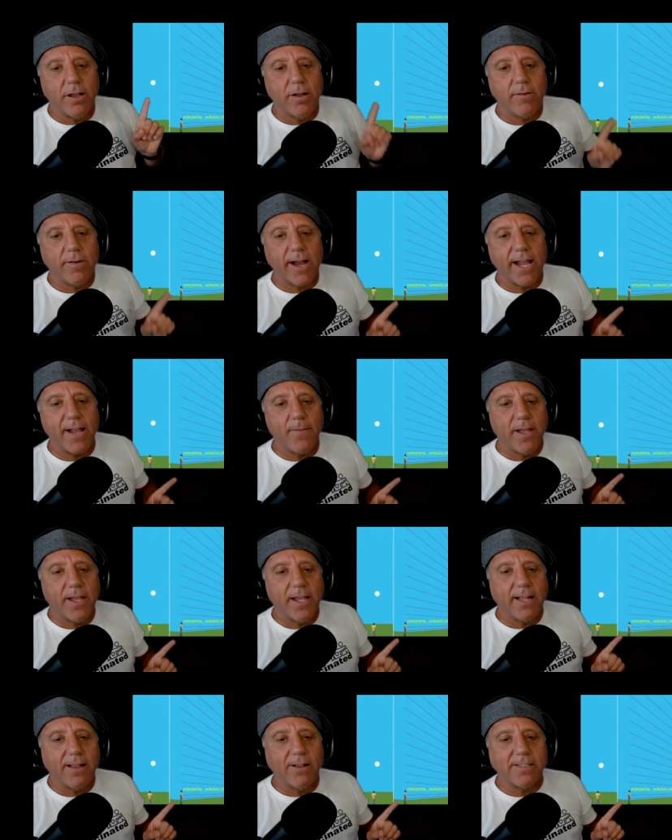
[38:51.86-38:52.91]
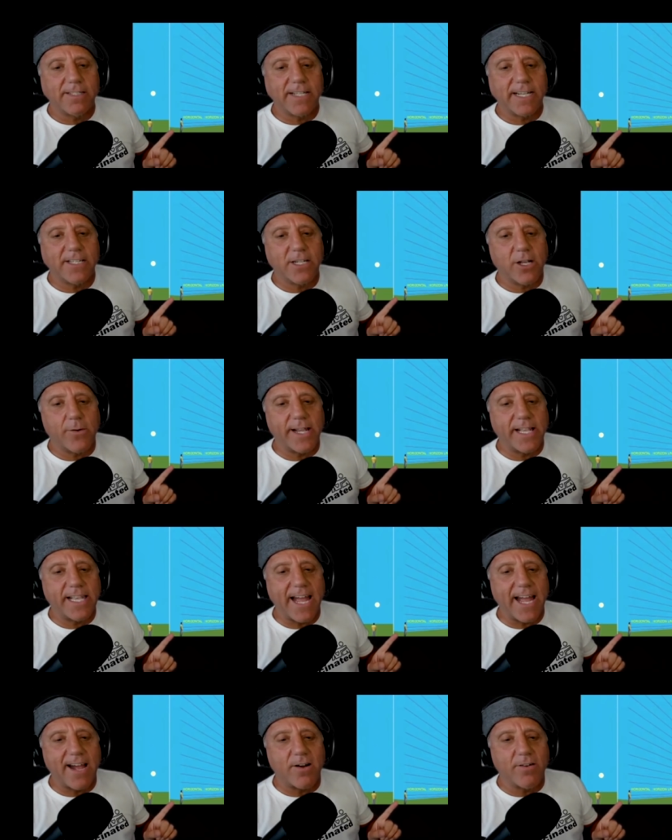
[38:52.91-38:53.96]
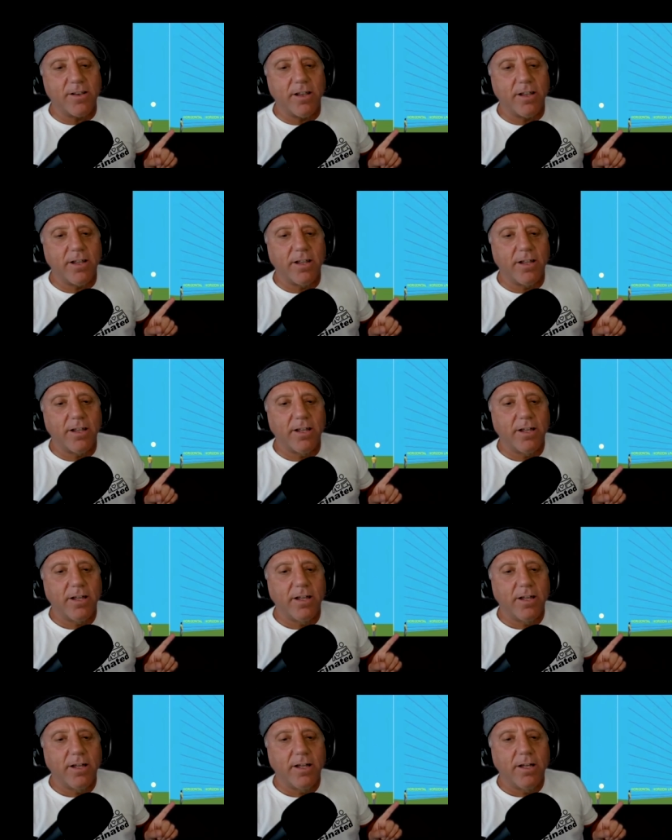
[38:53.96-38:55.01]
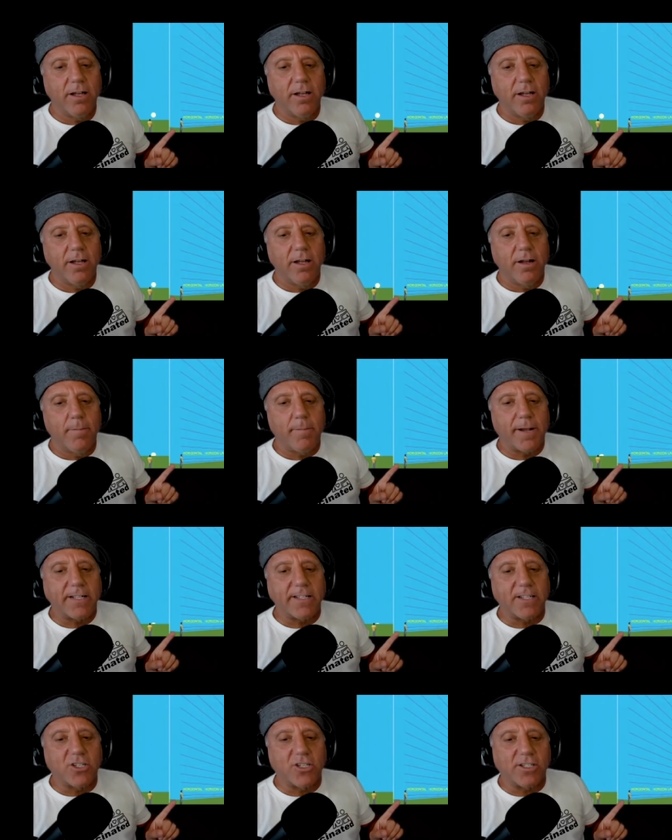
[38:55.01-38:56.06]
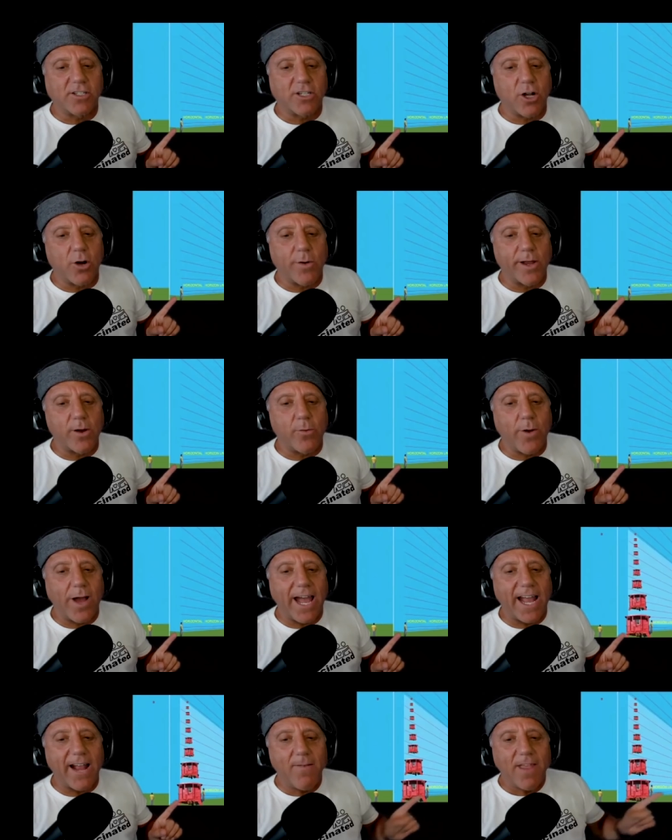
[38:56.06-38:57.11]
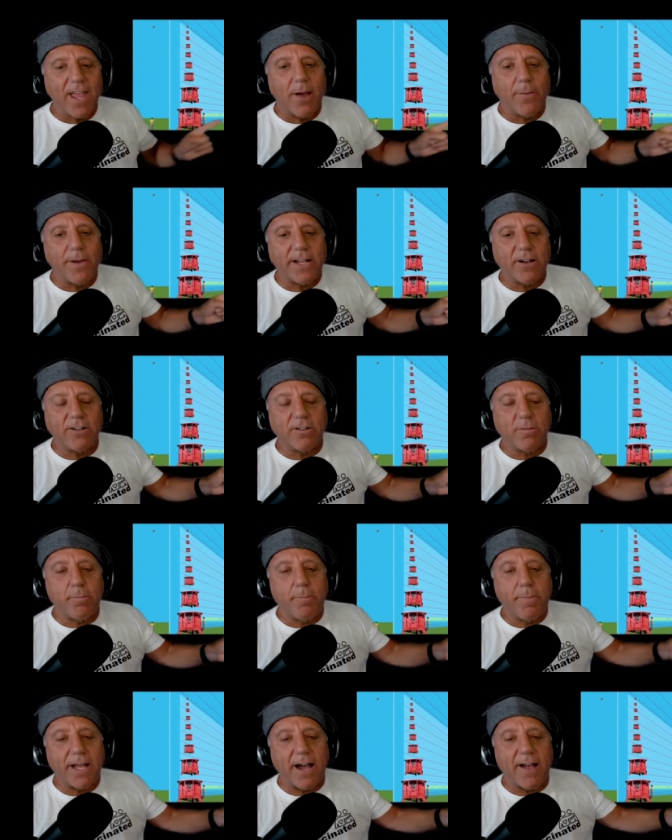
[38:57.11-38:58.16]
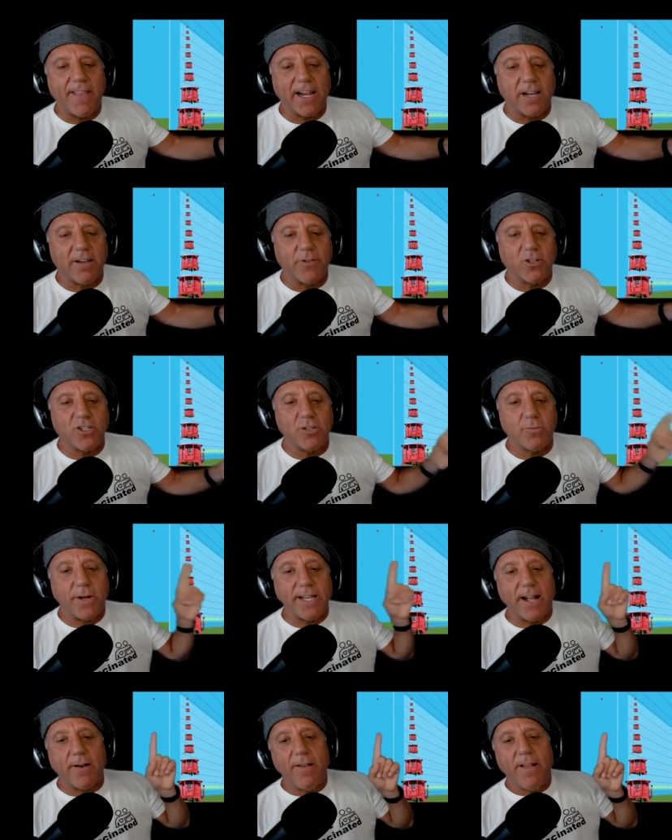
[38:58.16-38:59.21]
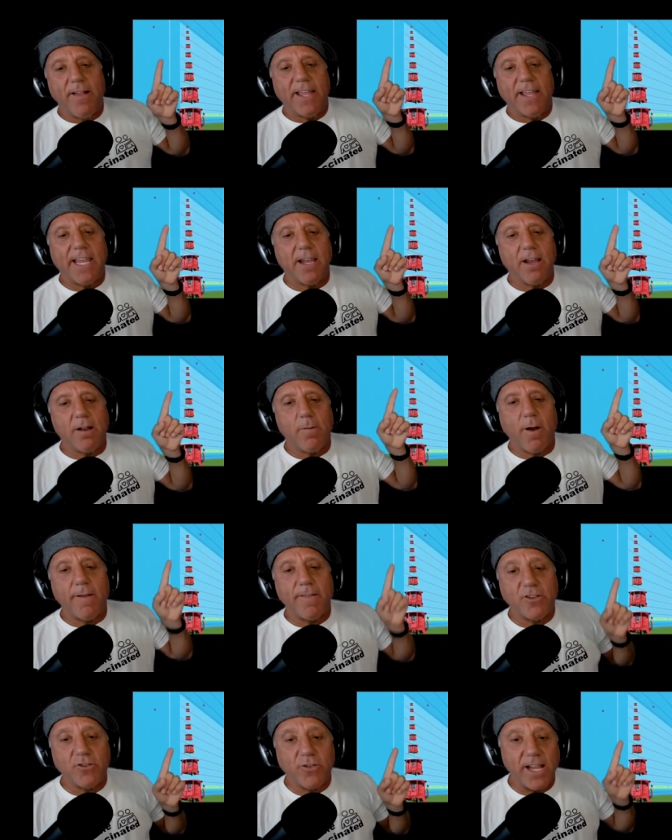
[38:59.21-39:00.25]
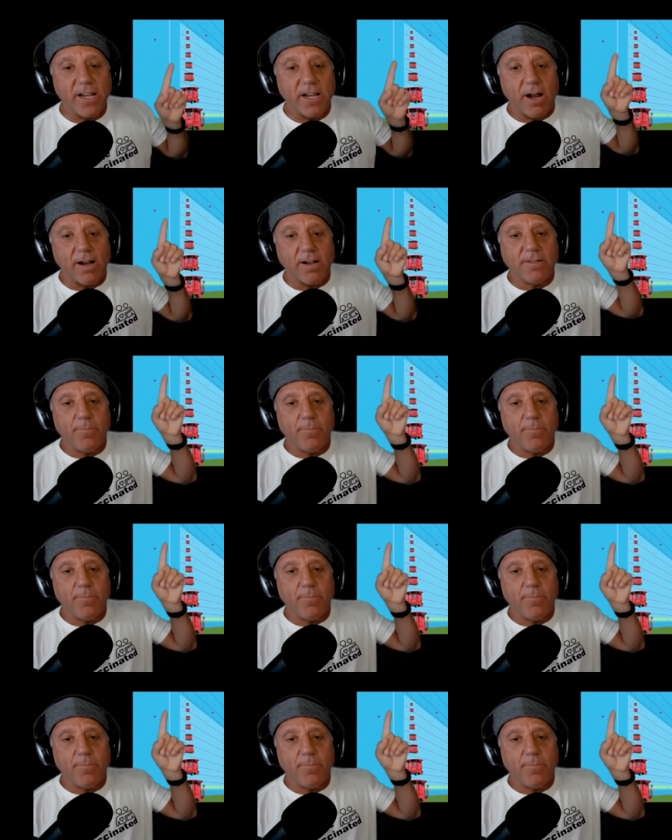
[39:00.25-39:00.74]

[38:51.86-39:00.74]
right? It looks like it's going down because it's just going away. And when it goes beyond that convergence point, now here are the train cars.